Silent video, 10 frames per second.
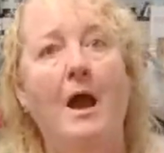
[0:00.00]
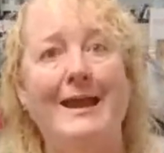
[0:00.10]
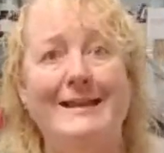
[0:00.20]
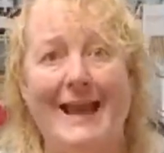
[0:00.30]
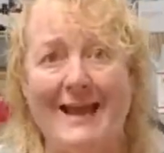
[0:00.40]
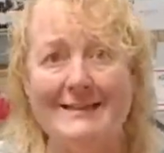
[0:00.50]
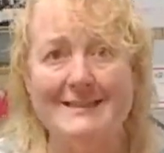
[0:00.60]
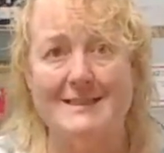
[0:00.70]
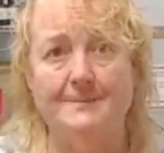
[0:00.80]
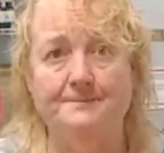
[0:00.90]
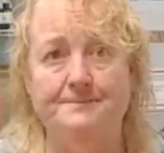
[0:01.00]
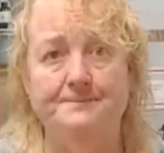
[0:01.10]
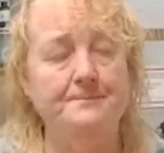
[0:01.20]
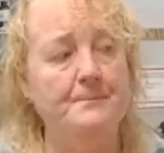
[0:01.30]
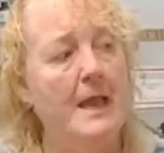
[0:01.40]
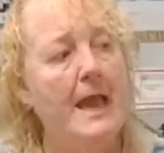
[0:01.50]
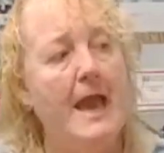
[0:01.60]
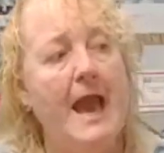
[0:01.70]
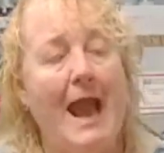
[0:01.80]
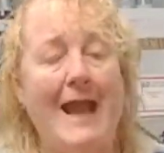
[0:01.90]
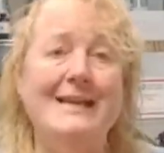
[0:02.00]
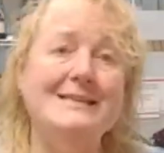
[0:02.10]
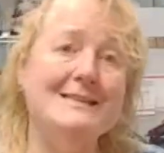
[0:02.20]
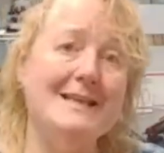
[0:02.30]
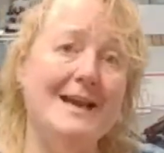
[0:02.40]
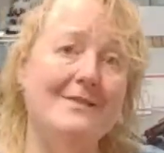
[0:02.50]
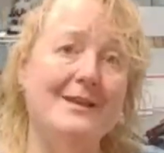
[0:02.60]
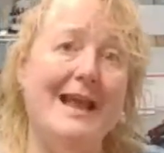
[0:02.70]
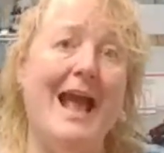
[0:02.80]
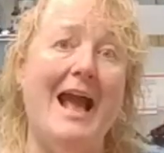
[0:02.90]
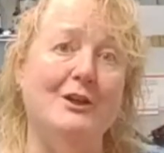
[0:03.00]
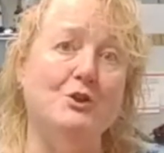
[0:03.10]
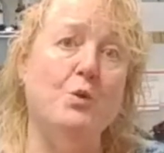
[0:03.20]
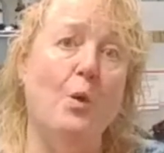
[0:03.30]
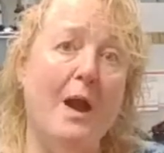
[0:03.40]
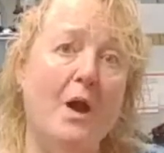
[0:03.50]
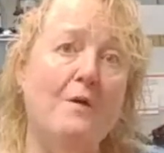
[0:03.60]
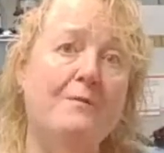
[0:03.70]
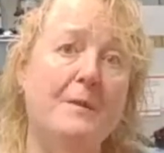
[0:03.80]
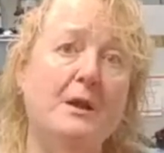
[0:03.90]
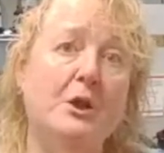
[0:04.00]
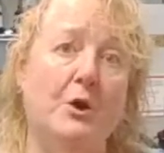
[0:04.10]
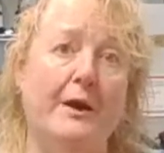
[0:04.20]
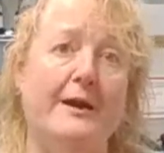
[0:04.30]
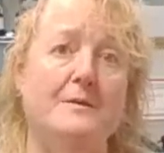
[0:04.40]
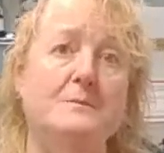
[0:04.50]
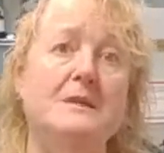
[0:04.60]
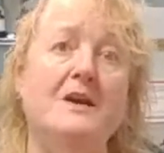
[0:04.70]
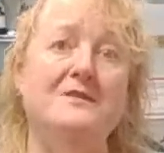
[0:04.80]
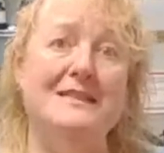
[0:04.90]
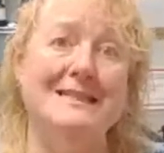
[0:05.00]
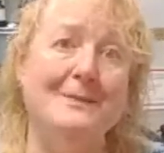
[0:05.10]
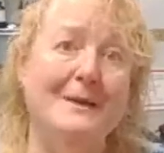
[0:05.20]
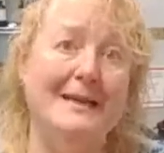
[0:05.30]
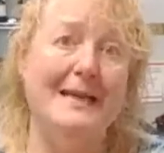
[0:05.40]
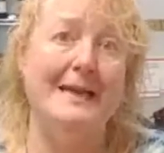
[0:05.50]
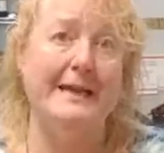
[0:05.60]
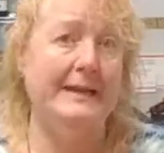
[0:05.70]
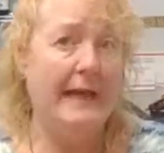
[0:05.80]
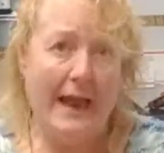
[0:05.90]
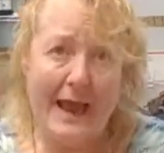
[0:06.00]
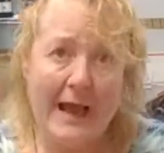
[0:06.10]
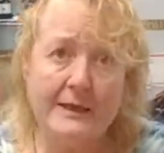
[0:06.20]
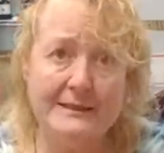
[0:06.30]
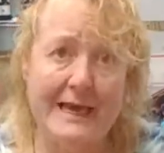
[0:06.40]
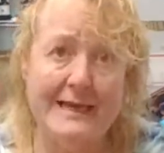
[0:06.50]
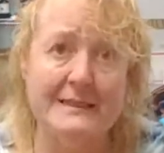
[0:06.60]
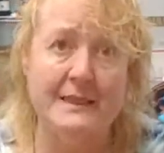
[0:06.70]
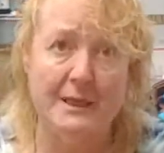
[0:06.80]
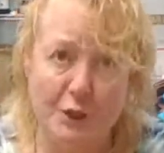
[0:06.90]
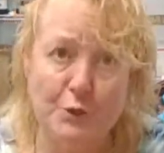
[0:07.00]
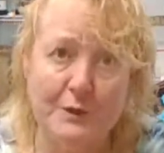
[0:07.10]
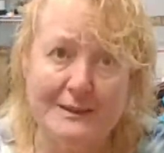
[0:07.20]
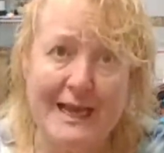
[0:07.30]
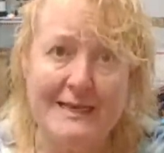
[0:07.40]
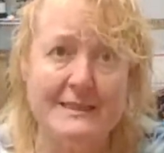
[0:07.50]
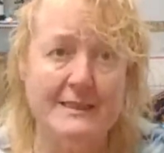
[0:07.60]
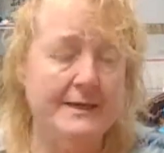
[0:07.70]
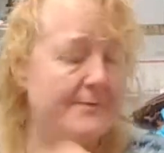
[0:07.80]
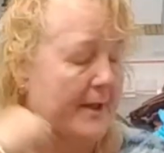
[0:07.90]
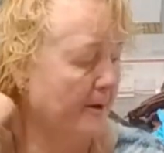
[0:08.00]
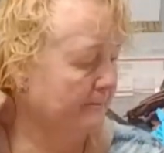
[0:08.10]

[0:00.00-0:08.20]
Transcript: in Gadsden, and it said that it had 12 milligrams of CBD in it, and I could taste it. You could taste it in there,